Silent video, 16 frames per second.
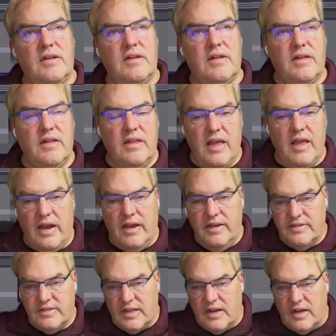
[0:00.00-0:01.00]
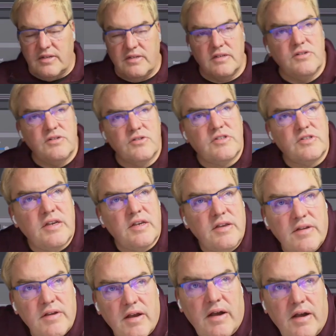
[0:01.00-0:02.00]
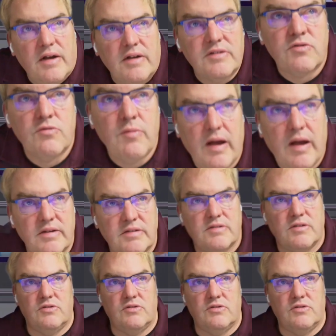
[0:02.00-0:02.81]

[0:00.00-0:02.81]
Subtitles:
Yeah, he started using Zoom ISO.